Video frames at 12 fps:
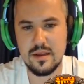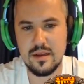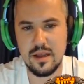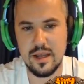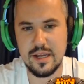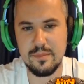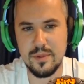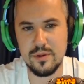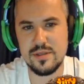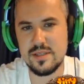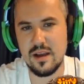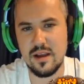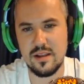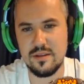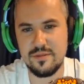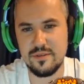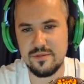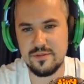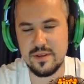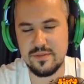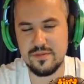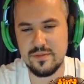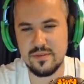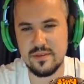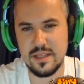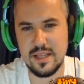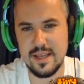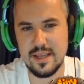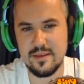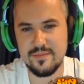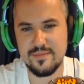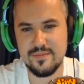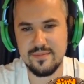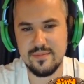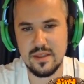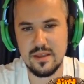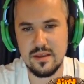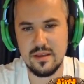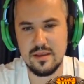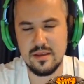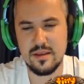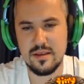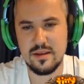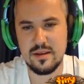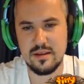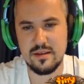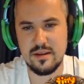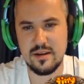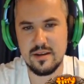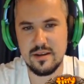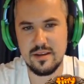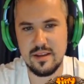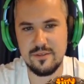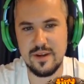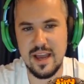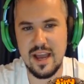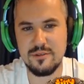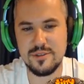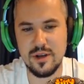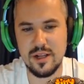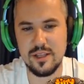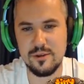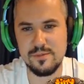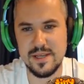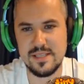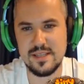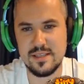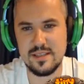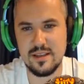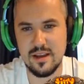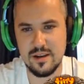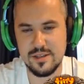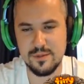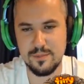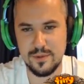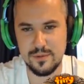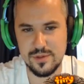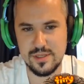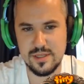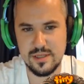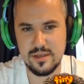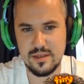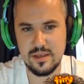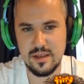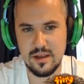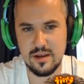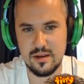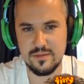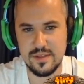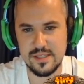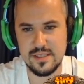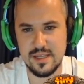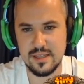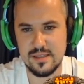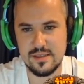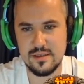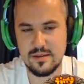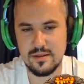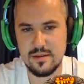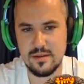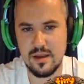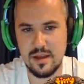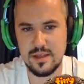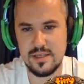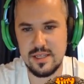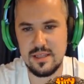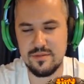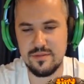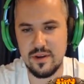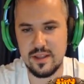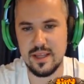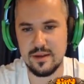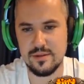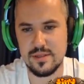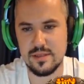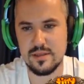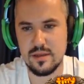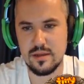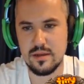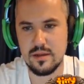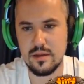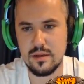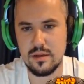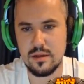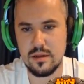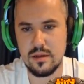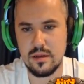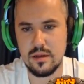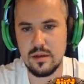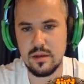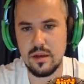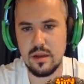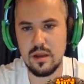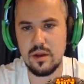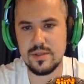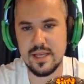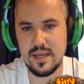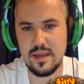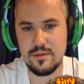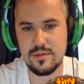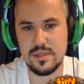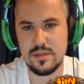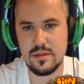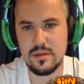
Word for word: I can boost all if, if, if, like... Ugh. If I have to, I'll use my sixty dollars to boost all of these stats. I just need to find the houses. Oh, it's a house.